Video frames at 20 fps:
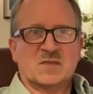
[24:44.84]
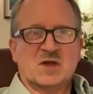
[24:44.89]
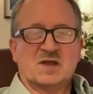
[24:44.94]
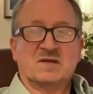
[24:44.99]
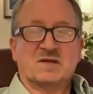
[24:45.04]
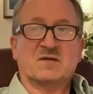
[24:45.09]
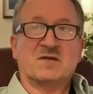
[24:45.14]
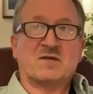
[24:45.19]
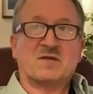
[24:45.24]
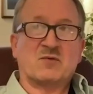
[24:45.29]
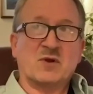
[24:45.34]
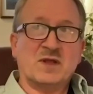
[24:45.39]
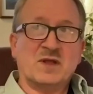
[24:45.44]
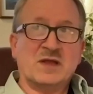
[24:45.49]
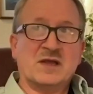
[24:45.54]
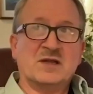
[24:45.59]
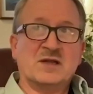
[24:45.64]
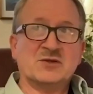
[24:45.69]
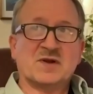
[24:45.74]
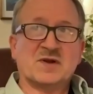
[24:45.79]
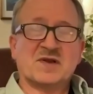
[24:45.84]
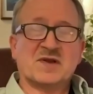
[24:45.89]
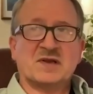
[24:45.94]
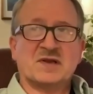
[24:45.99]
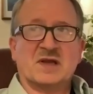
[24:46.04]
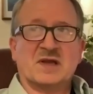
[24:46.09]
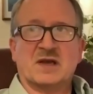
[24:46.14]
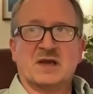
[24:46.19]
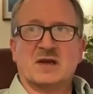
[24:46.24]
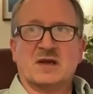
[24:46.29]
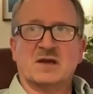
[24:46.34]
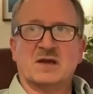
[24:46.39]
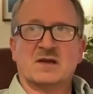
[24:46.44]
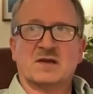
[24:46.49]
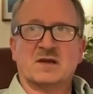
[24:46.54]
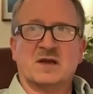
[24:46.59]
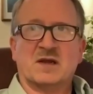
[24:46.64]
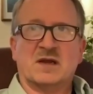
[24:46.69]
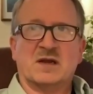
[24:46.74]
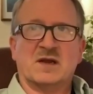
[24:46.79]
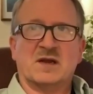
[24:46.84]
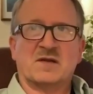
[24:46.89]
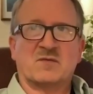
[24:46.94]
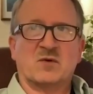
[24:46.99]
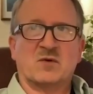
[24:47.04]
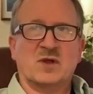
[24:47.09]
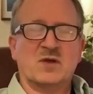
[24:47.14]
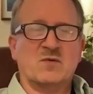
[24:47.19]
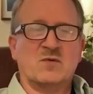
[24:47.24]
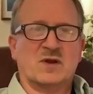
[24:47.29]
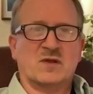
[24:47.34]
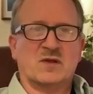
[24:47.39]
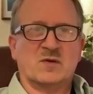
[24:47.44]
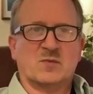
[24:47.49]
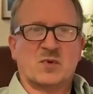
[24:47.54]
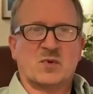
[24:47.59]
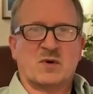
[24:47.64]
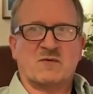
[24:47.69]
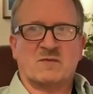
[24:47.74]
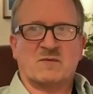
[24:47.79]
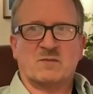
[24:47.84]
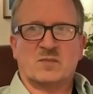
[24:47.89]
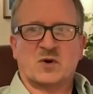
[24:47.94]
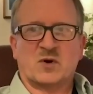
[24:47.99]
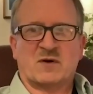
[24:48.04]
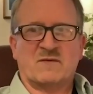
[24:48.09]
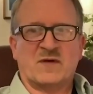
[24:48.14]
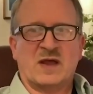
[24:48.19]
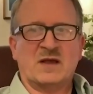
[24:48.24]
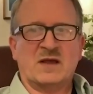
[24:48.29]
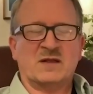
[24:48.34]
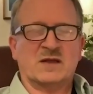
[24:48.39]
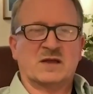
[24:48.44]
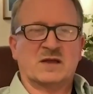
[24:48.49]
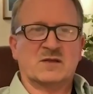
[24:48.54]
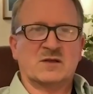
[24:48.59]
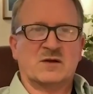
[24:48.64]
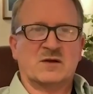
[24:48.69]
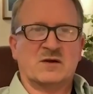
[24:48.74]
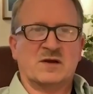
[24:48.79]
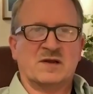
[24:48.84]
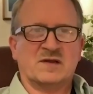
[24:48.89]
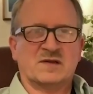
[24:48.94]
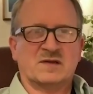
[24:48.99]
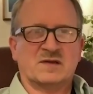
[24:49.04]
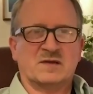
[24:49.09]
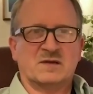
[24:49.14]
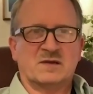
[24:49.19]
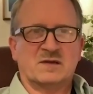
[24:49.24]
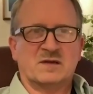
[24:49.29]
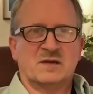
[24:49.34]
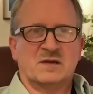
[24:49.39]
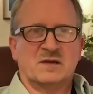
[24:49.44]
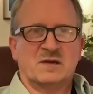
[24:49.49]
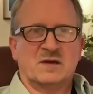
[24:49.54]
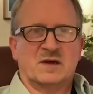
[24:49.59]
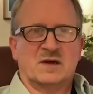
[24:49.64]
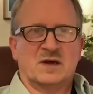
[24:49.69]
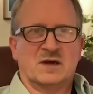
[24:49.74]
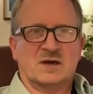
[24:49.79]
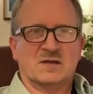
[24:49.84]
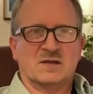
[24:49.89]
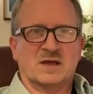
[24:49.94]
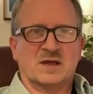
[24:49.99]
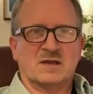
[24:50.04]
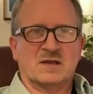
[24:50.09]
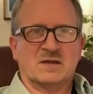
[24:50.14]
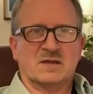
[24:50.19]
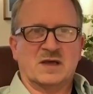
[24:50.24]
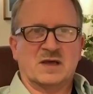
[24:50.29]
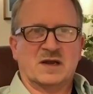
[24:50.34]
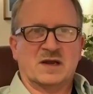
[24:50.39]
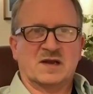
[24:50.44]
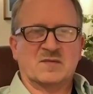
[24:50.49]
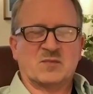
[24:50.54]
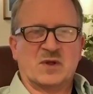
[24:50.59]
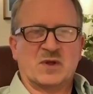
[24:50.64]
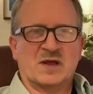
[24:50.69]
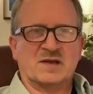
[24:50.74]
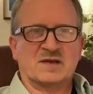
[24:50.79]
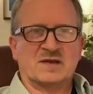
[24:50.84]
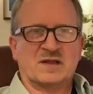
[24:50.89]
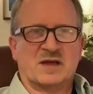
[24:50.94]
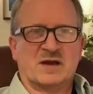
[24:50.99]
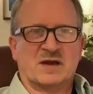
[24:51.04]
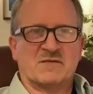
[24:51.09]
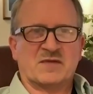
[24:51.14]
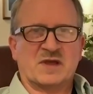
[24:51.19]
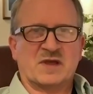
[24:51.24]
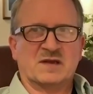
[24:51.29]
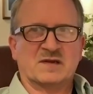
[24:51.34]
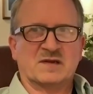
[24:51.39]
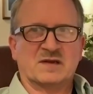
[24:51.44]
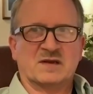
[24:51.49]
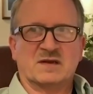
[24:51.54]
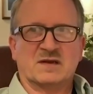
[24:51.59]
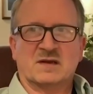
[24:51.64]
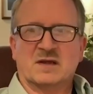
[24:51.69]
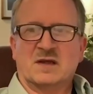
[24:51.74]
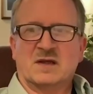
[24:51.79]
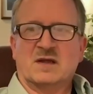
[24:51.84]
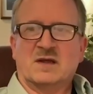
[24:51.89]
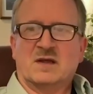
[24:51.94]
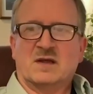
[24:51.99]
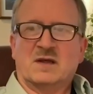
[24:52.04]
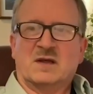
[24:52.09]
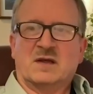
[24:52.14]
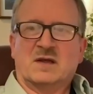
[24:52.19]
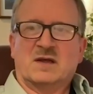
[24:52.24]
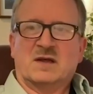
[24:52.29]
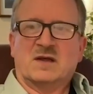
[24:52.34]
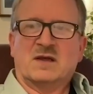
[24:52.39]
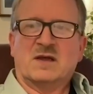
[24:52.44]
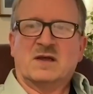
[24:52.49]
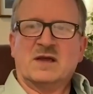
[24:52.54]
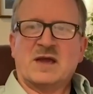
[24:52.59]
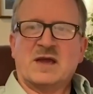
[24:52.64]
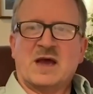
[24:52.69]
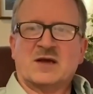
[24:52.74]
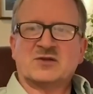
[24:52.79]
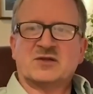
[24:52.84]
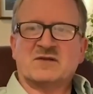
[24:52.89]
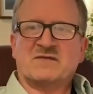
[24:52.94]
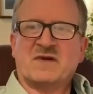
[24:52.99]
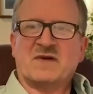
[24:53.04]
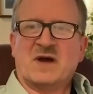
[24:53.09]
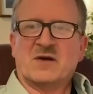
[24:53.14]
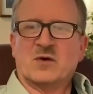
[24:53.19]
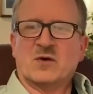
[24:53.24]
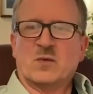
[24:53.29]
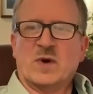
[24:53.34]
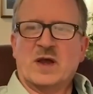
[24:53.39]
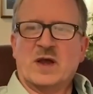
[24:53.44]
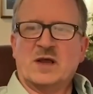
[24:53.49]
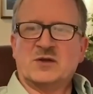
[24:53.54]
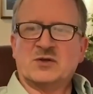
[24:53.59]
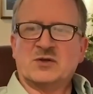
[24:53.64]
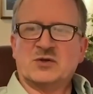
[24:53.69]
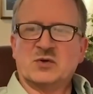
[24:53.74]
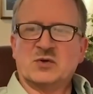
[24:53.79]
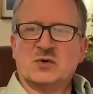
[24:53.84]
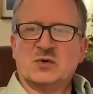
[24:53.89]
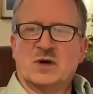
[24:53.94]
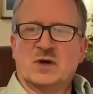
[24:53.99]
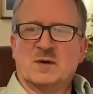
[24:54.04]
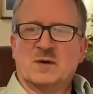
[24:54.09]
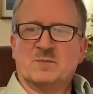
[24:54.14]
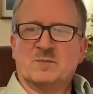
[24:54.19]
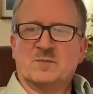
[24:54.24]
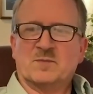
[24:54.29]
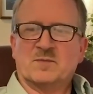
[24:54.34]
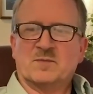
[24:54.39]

So it's really interesting, and it's really one of the prevailing theories that explains a lot of things. And he actually found a way to